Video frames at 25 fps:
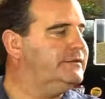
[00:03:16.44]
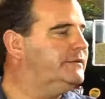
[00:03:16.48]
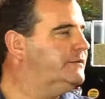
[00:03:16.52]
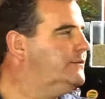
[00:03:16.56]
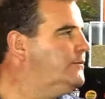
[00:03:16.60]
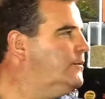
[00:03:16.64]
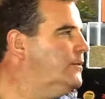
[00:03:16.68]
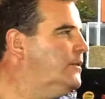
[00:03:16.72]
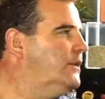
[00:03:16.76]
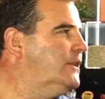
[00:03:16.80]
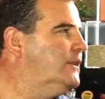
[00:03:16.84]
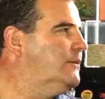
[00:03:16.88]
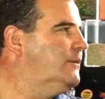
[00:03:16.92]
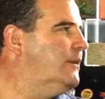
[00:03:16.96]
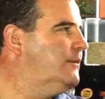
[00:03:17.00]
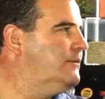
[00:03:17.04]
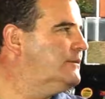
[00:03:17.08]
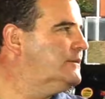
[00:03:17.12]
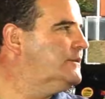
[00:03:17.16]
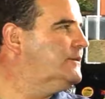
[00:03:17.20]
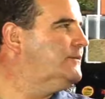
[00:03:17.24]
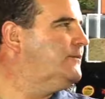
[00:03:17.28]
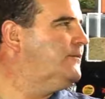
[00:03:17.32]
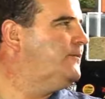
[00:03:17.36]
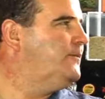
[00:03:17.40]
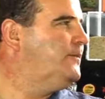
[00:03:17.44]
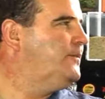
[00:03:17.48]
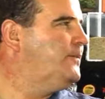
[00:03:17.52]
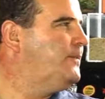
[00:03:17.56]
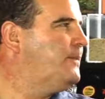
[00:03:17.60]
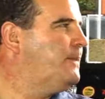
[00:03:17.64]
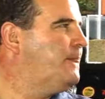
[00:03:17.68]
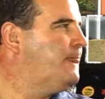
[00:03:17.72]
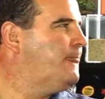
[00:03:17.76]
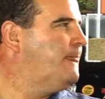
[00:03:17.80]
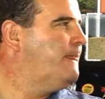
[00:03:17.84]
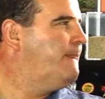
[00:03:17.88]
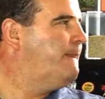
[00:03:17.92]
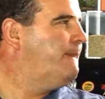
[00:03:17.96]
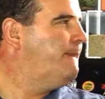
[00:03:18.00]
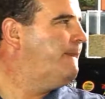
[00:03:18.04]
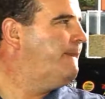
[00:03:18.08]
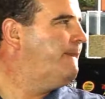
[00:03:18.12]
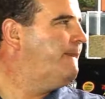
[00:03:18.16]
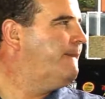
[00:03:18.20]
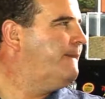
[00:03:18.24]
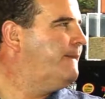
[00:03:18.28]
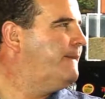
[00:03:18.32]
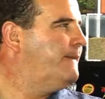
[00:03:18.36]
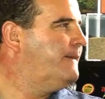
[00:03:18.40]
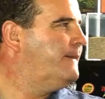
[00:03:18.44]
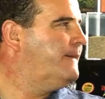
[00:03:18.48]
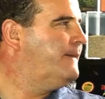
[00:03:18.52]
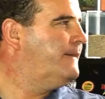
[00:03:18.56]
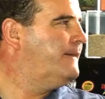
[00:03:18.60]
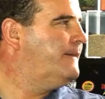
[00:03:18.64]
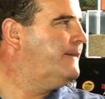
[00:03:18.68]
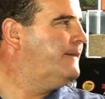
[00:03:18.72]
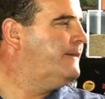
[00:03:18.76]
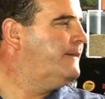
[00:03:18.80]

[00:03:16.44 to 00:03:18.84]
And how long ago did 16 gigs cost that much?